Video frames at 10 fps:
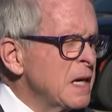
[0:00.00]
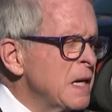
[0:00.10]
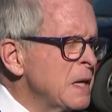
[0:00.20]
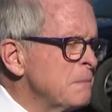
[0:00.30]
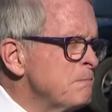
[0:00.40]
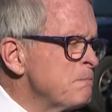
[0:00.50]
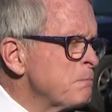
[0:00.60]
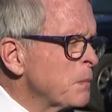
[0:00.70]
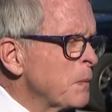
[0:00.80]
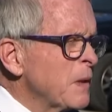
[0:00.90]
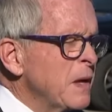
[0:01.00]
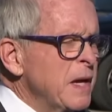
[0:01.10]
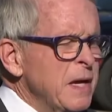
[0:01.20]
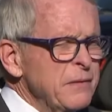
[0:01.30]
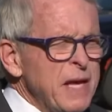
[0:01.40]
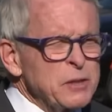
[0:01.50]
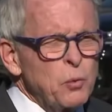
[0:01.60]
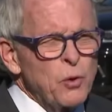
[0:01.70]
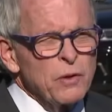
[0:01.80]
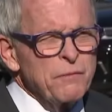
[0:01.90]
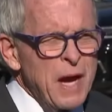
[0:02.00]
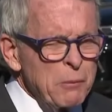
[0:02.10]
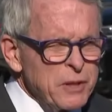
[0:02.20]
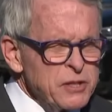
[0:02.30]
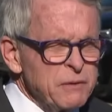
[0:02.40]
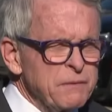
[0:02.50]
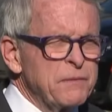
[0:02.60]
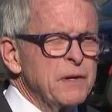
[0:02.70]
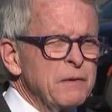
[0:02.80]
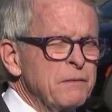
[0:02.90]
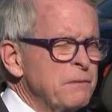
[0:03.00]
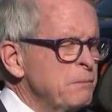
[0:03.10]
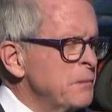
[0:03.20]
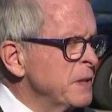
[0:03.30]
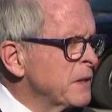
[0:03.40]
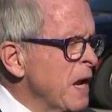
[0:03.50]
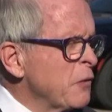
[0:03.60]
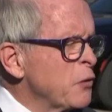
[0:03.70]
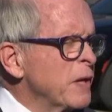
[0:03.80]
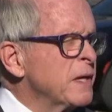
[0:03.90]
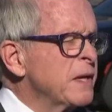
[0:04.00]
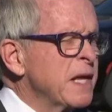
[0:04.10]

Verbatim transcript: um, and that's where the families have, have been gathering.